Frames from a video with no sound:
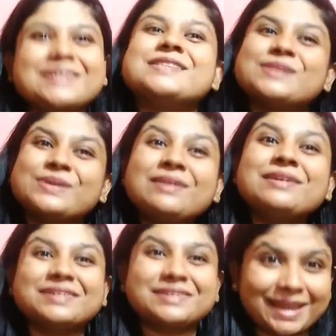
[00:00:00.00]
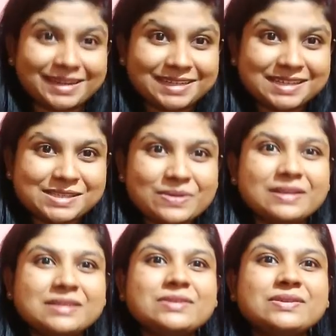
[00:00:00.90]
So that is
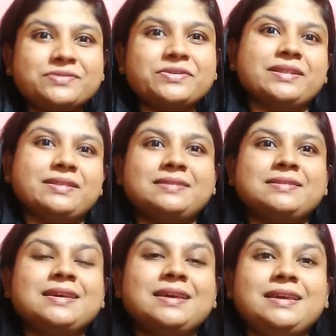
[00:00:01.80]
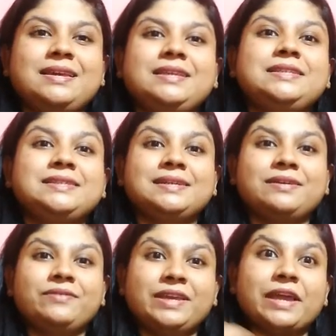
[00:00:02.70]
also strength.
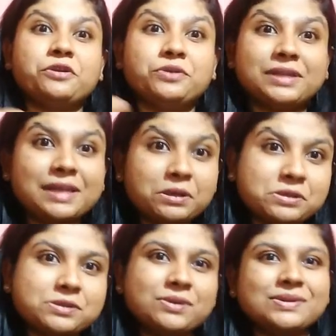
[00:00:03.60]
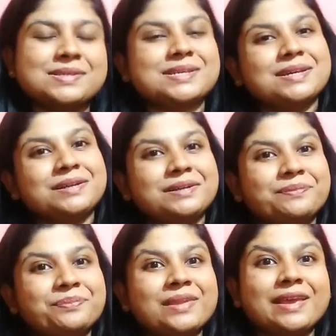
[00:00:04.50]
We can utilize those
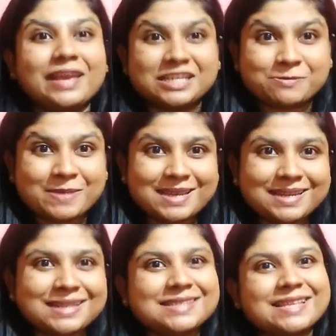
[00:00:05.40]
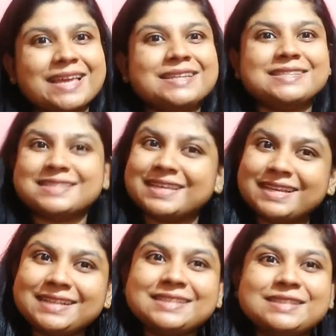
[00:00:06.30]
experience and
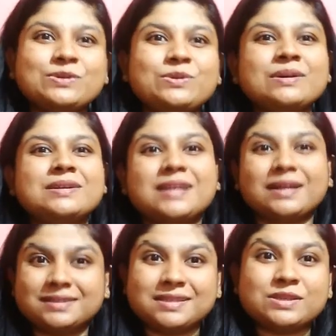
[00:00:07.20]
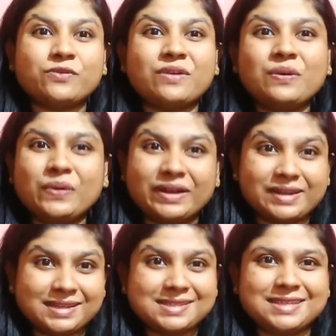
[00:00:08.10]
skills to success of our
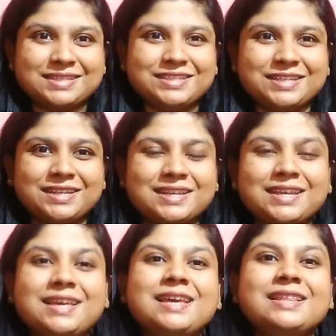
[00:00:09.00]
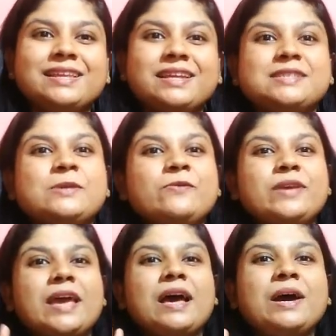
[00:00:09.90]
organization. Then assume
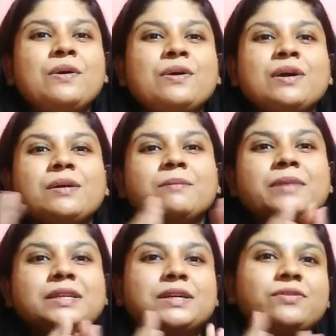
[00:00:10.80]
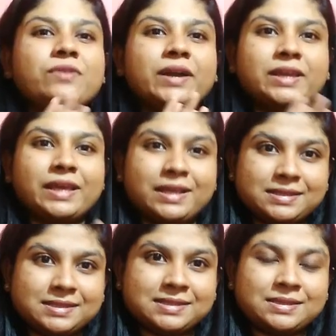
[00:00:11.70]
we have better
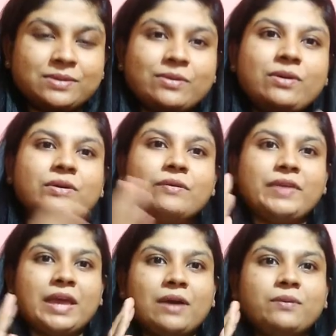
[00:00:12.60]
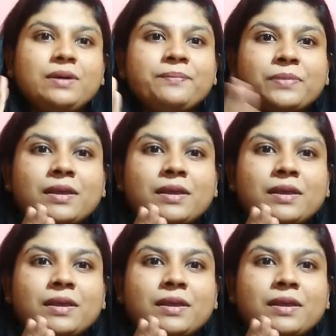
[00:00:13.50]
finance, or we have a